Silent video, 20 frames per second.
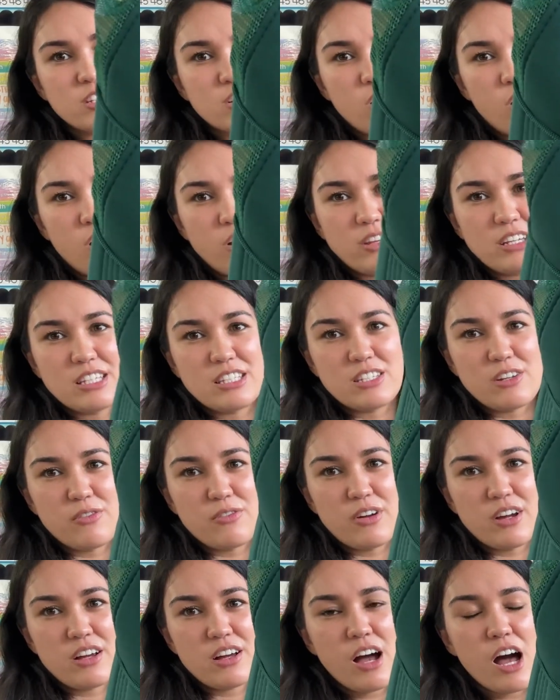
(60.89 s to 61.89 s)
in all these
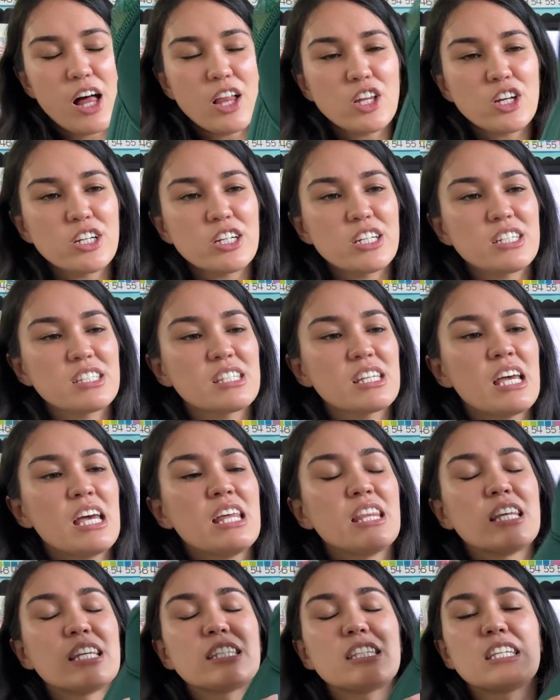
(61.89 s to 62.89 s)
different colors.
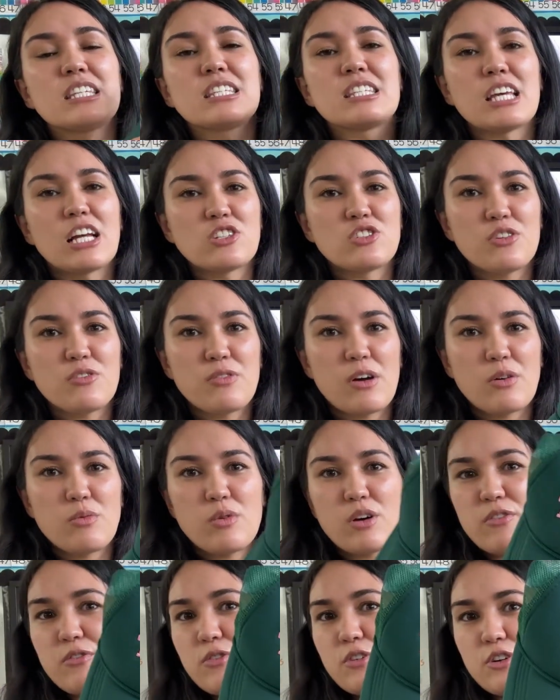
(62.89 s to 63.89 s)
This is such a fun
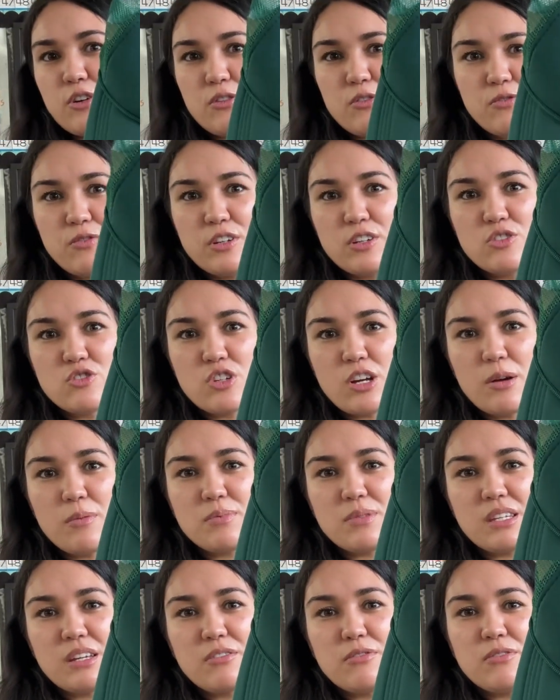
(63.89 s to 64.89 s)
one for your field
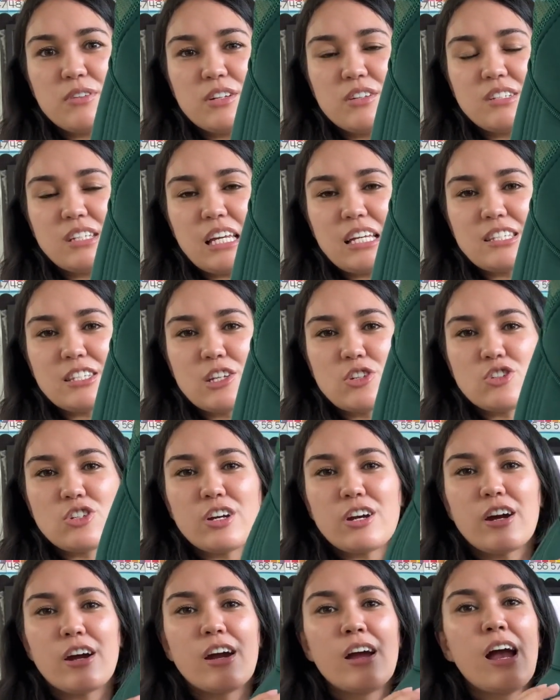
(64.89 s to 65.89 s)
trips and field days this
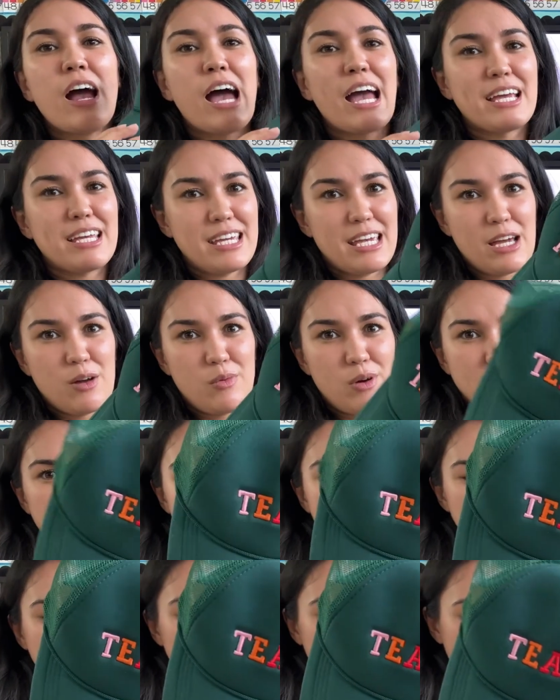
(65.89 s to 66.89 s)
year. I can't wait
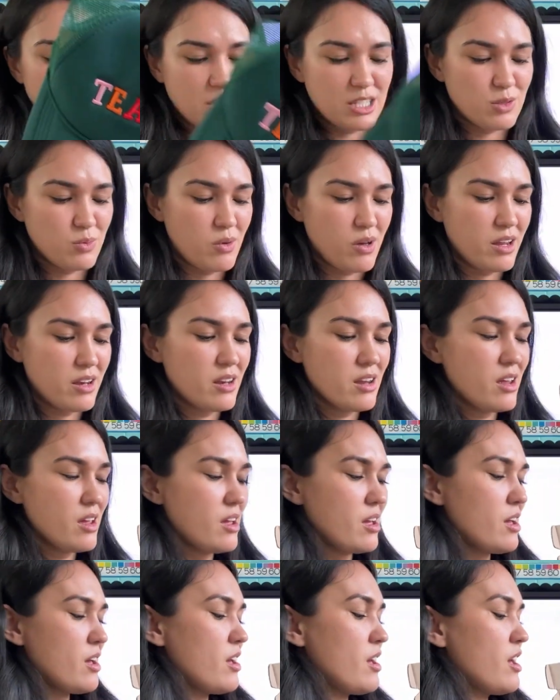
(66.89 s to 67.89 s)
to use this one.
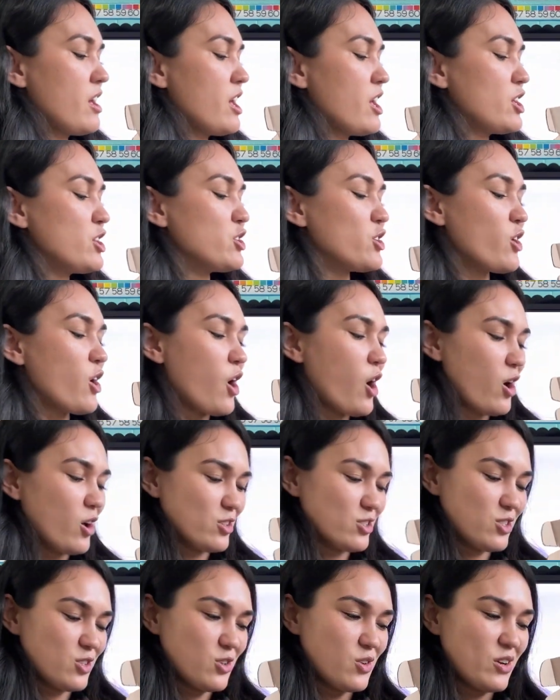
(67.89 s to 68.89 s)
You're
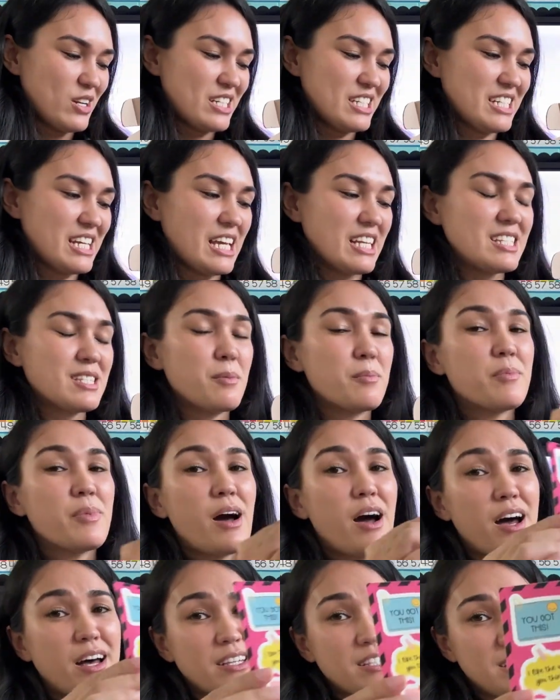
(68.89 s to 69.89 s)
also going to get some
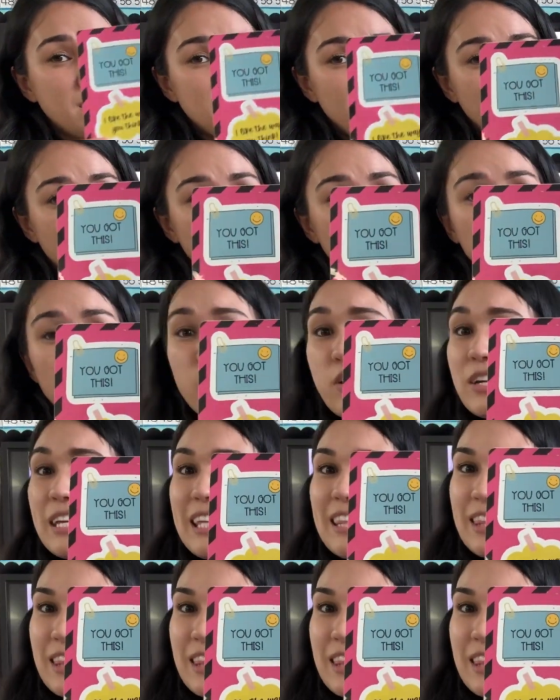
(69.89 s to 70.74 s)
positive perky